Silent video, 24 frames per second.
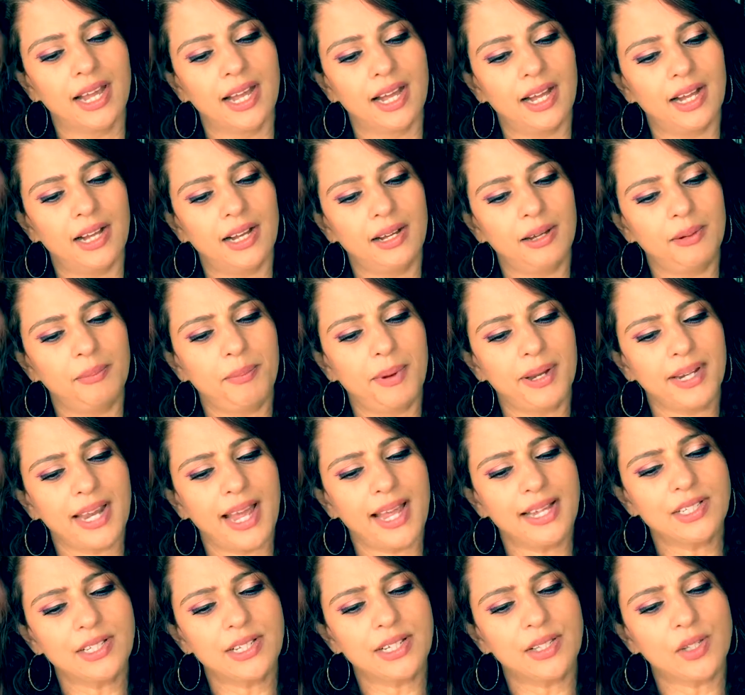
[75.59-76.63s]
But
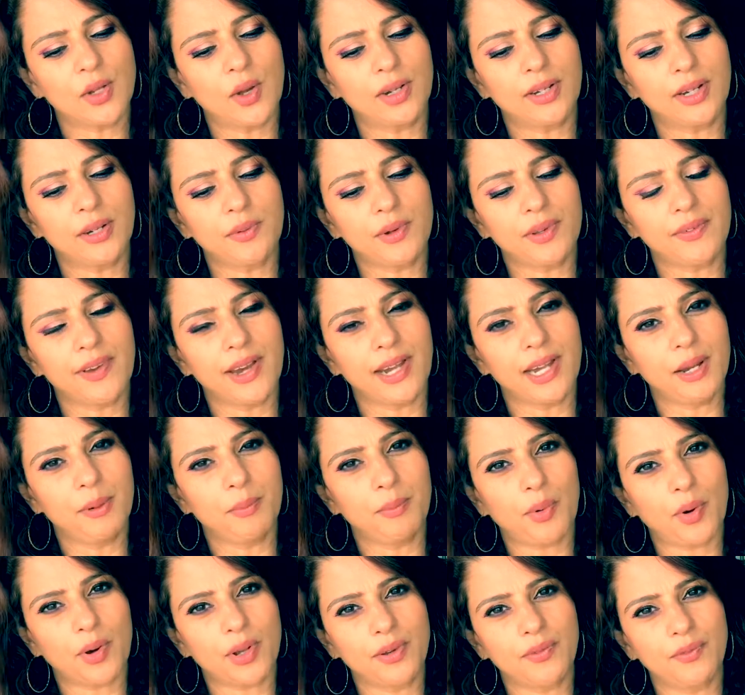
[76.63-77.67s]
I just thought it was very
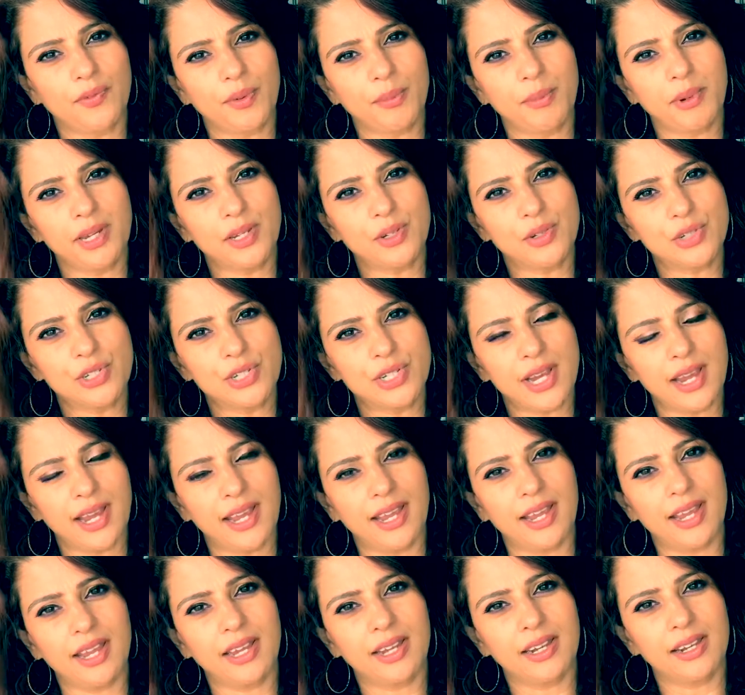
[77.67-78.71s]
important for me to
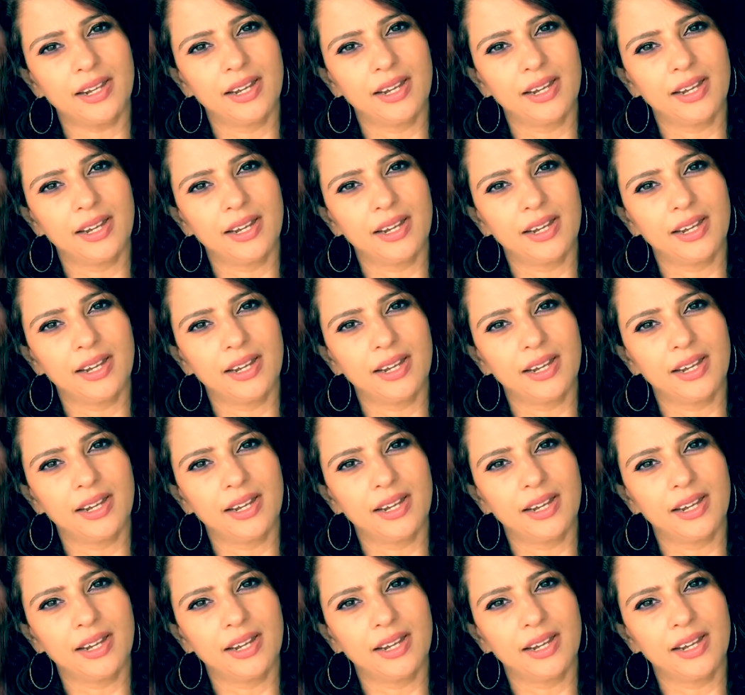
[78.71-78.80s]
share